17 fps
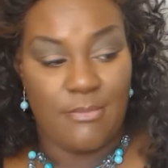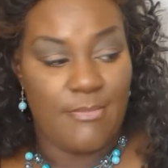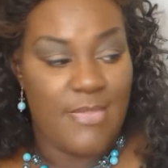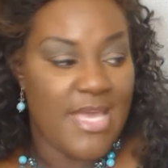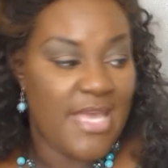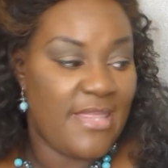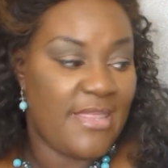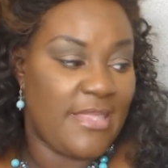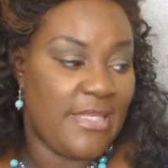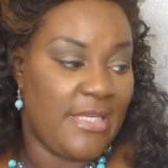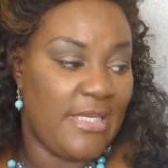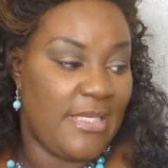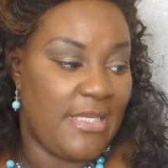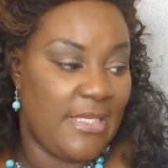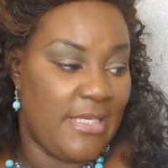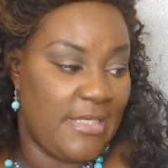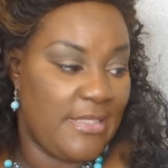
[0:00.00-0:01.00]
my
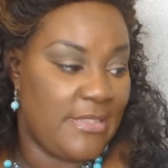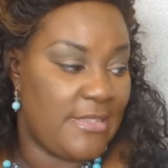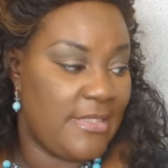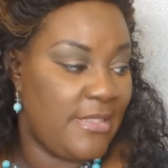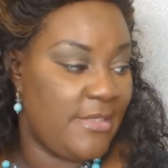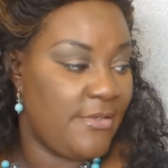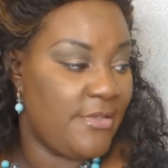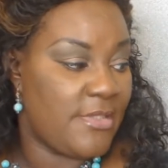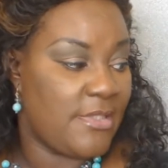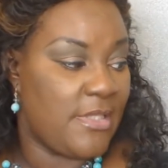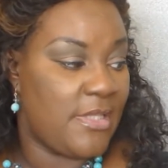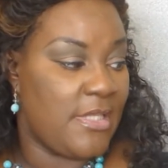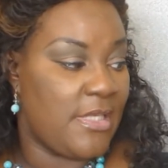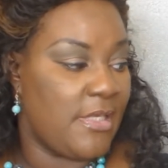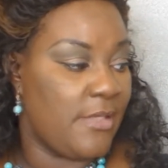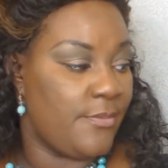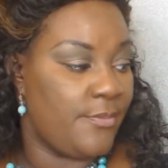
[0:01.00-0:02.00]
thing is, here's the
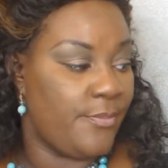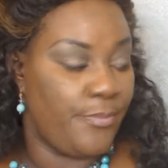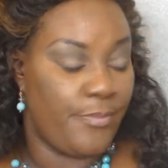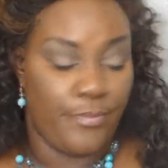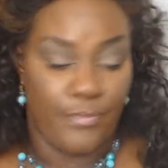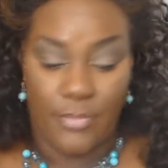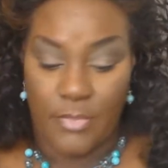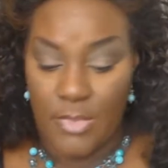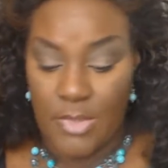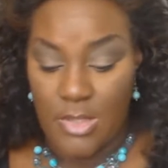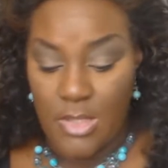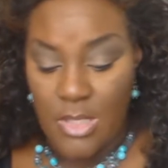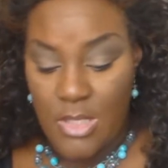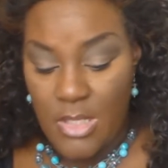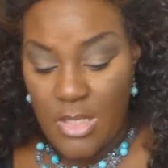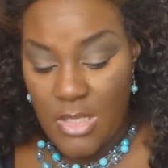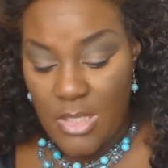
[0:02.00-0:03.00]
thing.
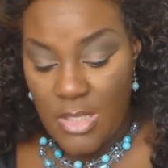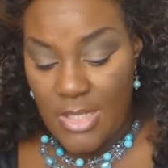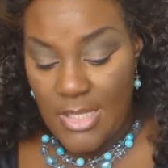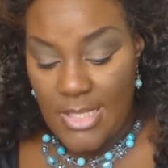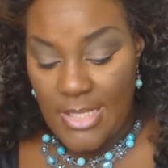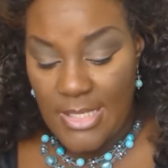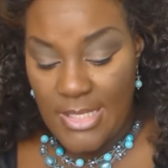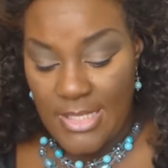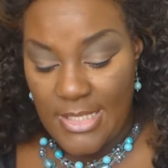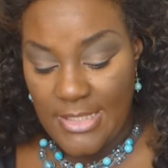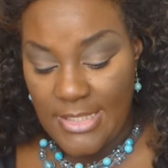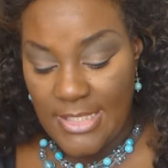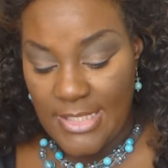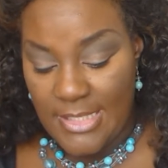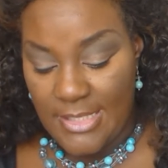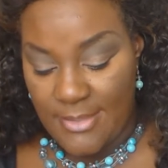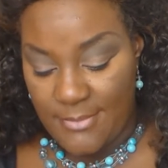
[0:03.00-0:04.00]

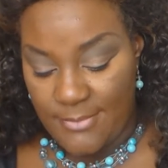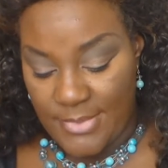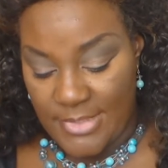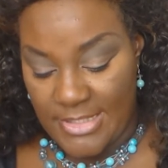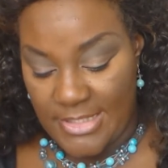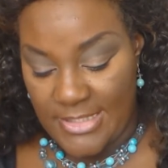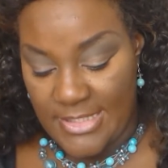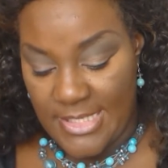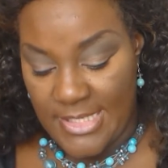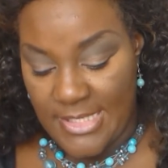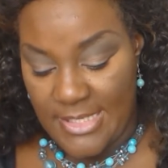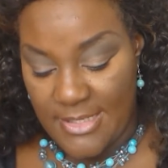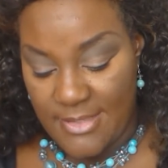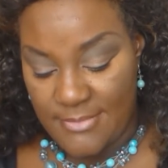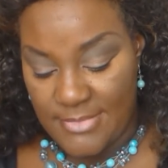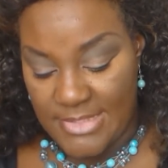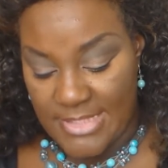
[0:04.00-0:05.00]
Any company that
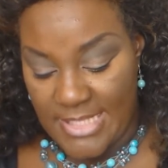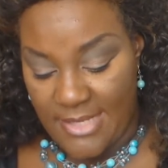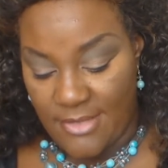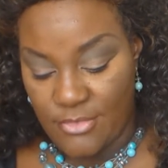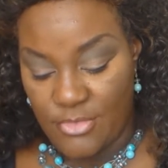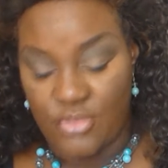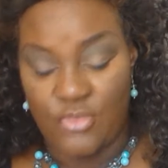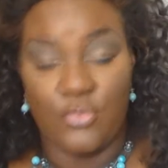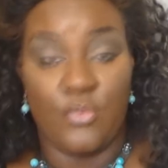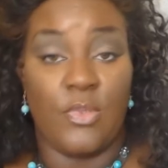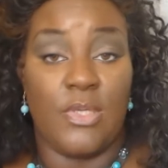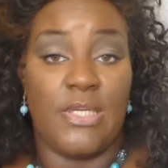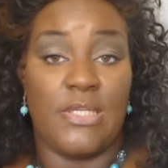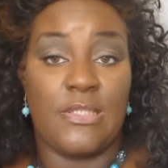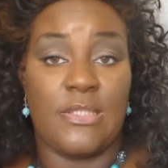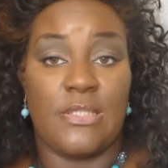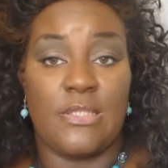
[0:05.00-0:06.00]
comes out, you
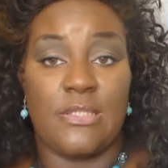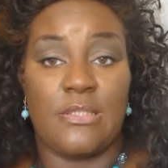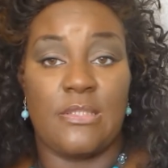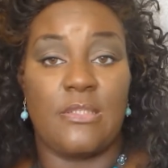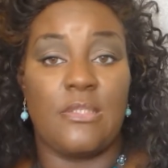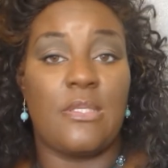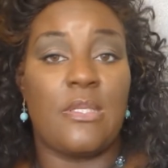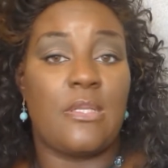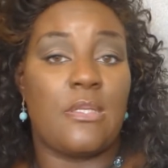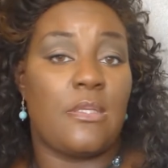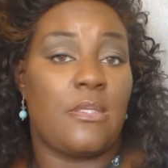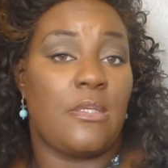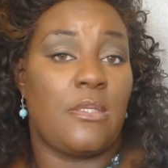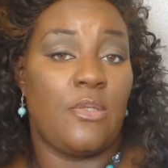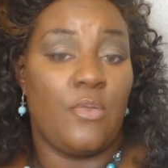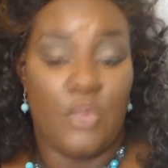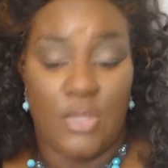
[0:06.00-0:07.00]
want
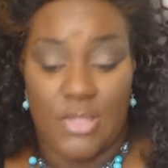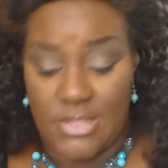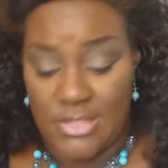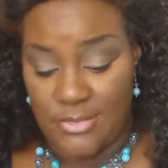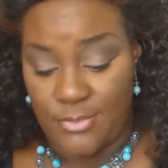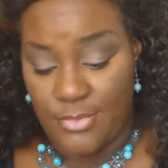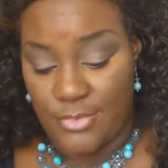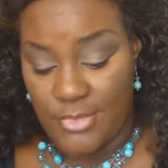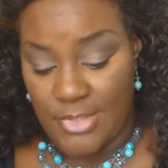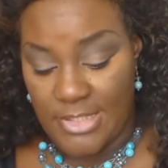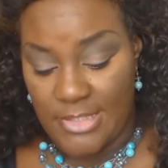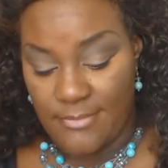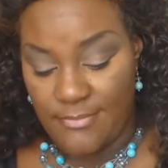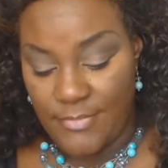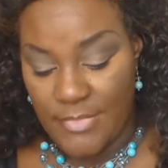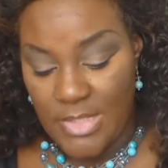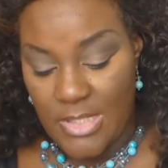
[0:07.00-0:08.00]
to support
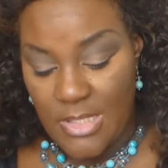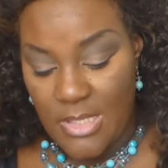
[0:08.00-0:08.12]
it.